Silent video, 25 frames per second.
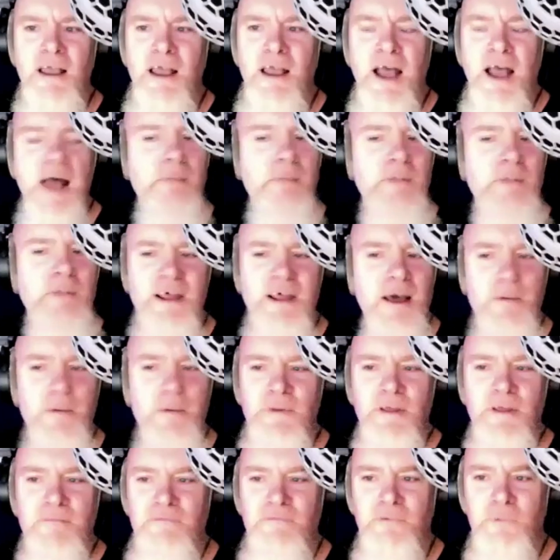I'm like that
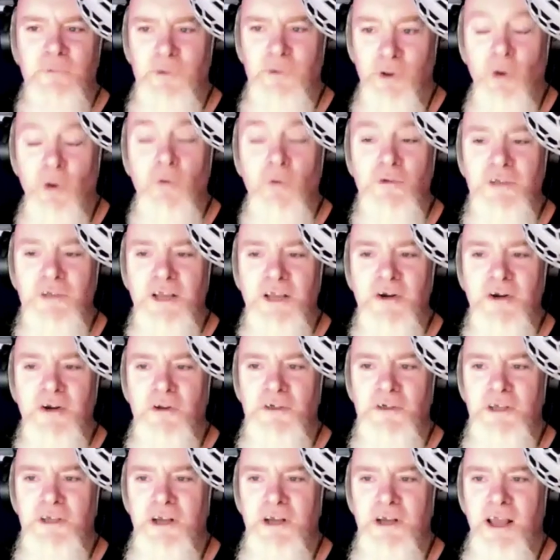with all
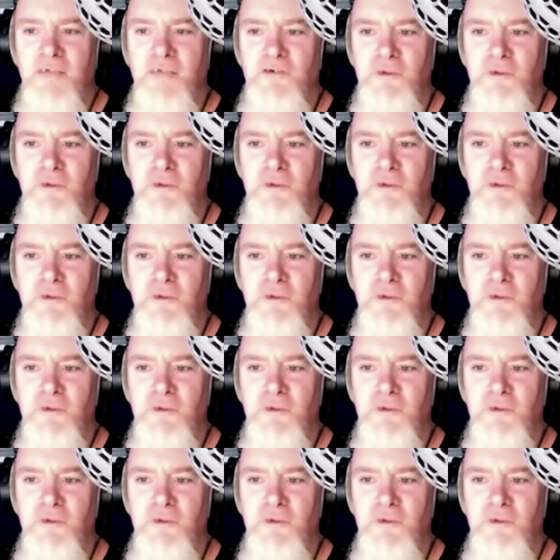technology in life.